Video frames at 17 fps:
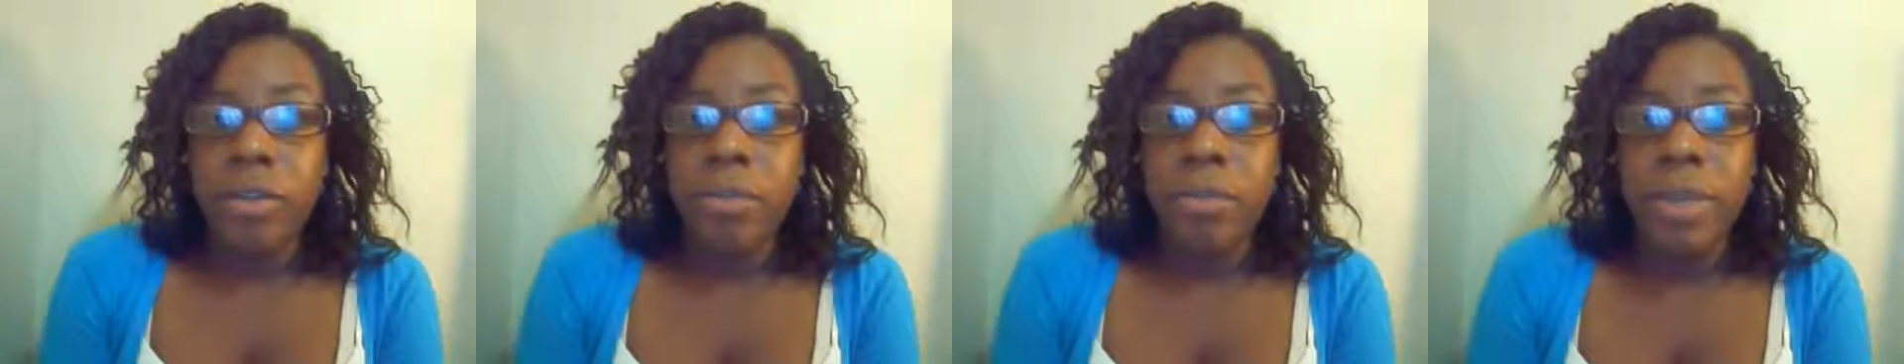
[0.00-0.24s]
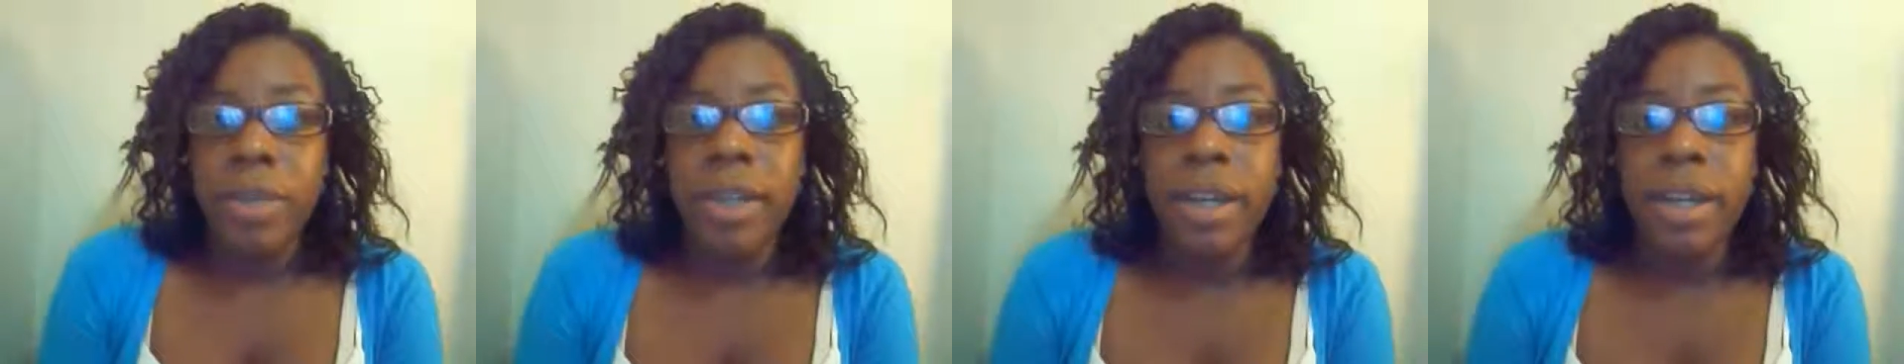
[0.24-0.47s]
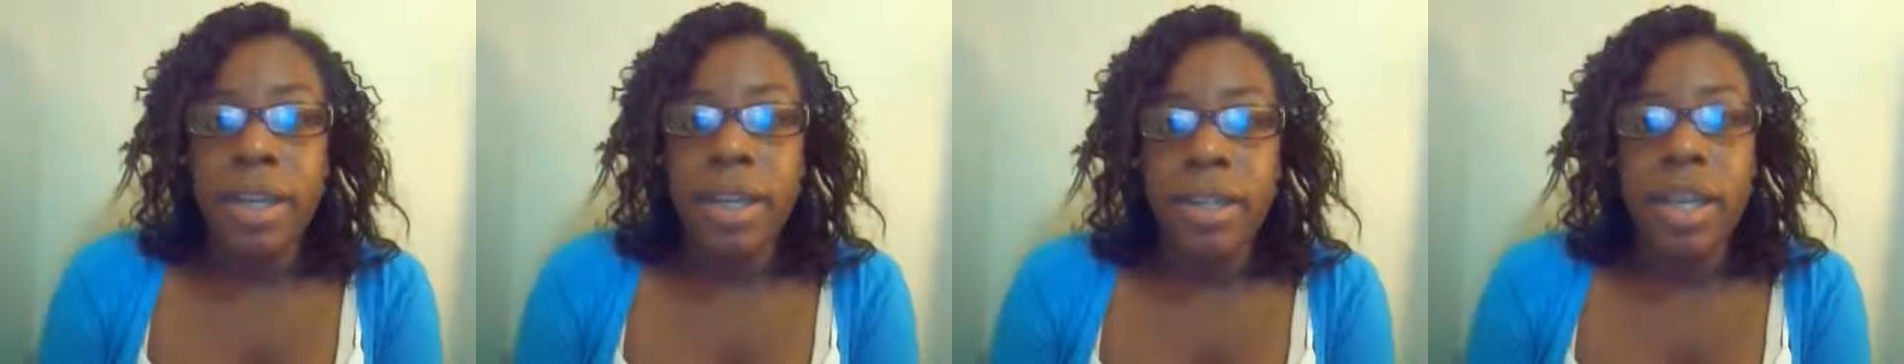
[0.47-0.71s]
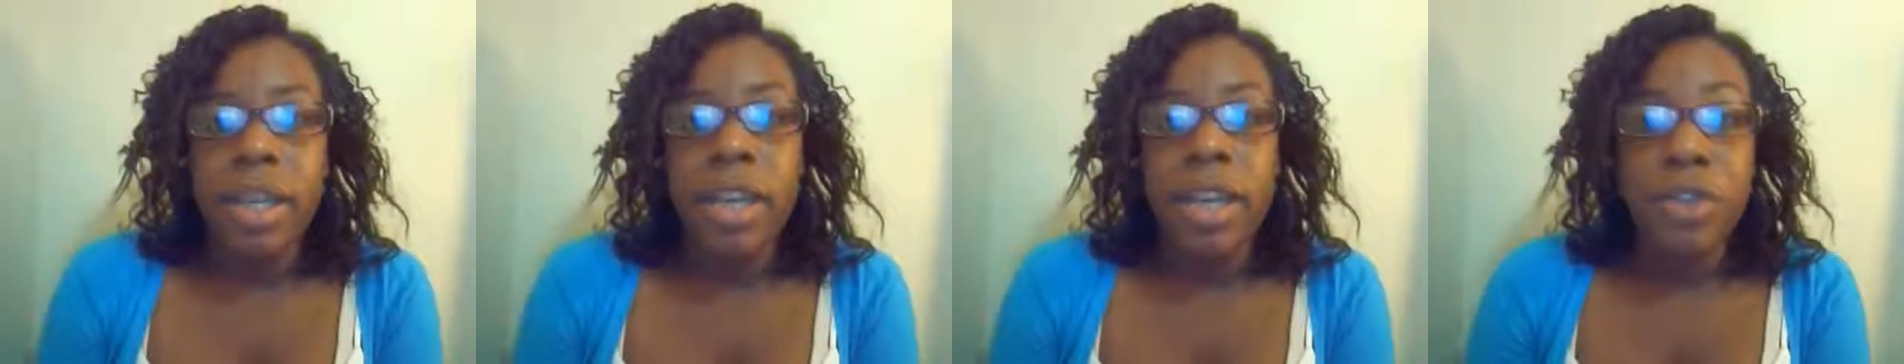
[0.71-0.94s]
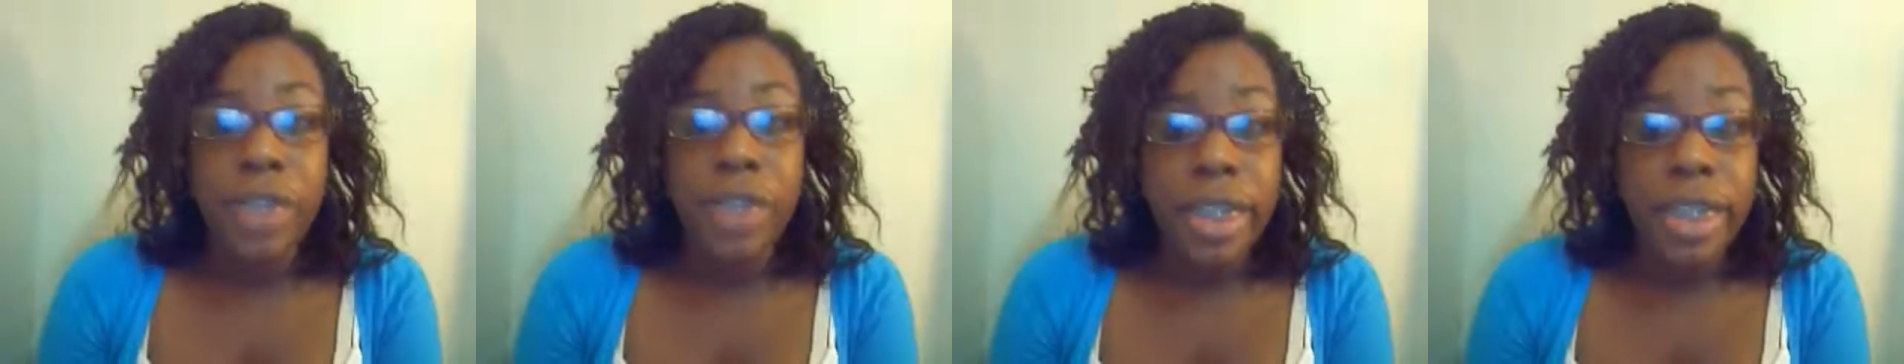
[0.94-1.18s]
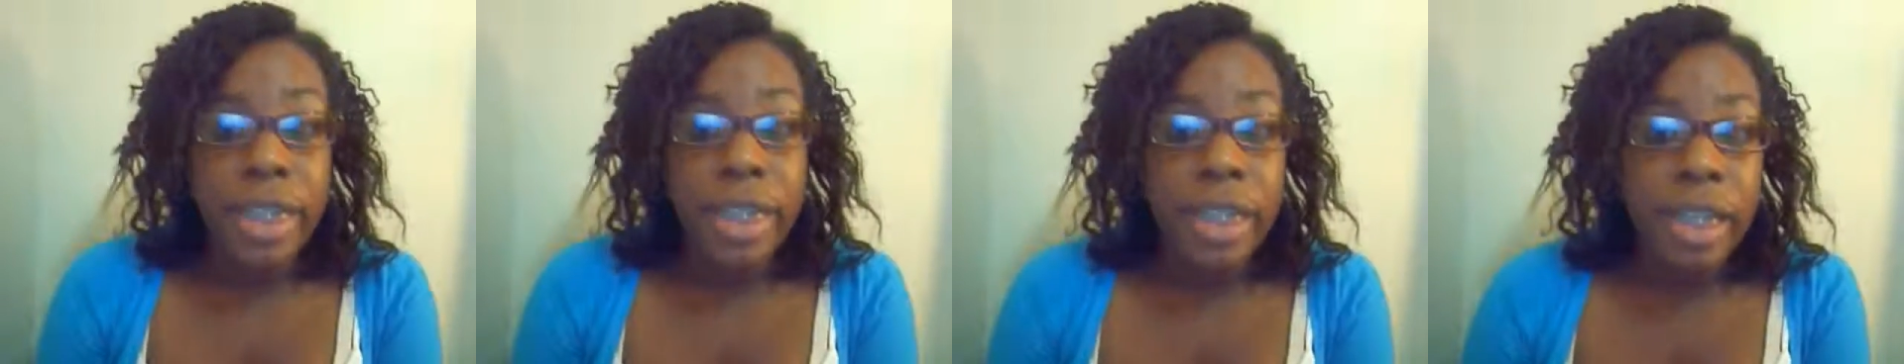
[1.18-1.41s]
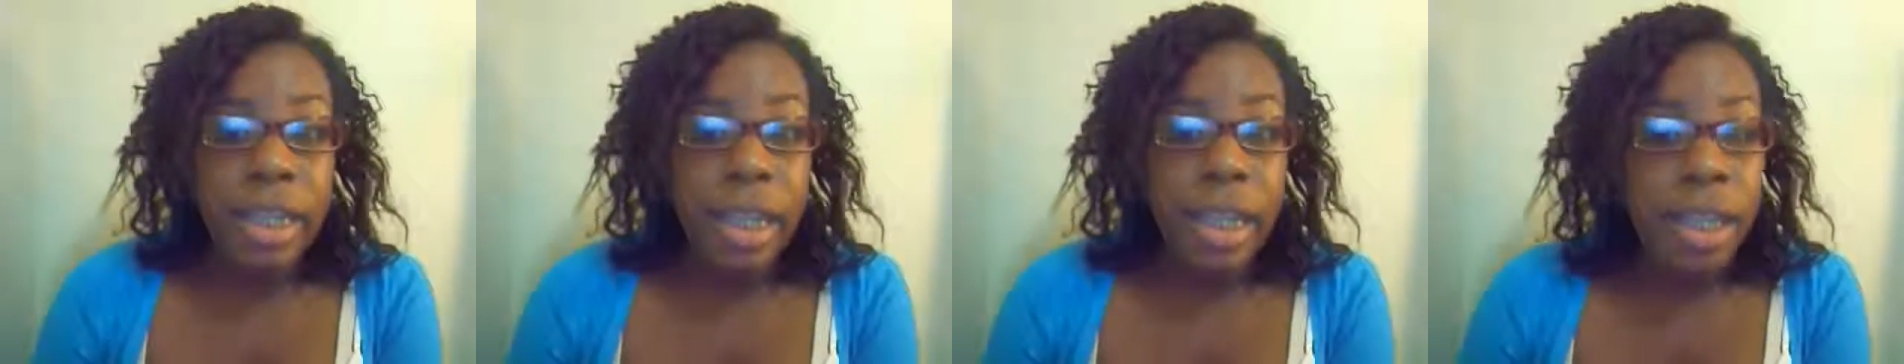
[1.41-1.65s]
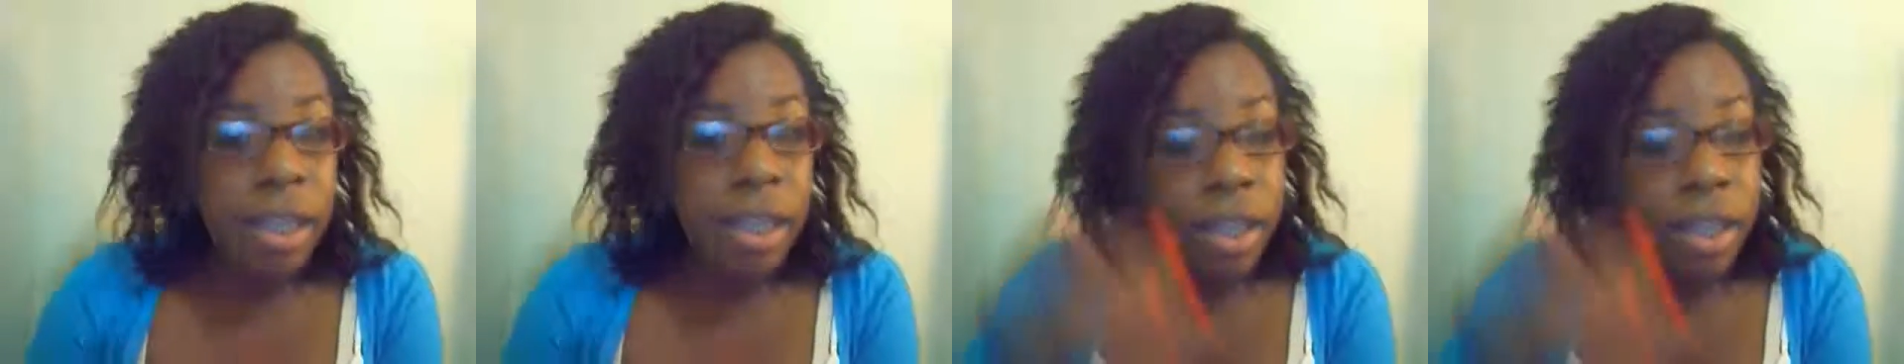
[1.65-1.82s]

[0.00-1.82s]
because as you can see,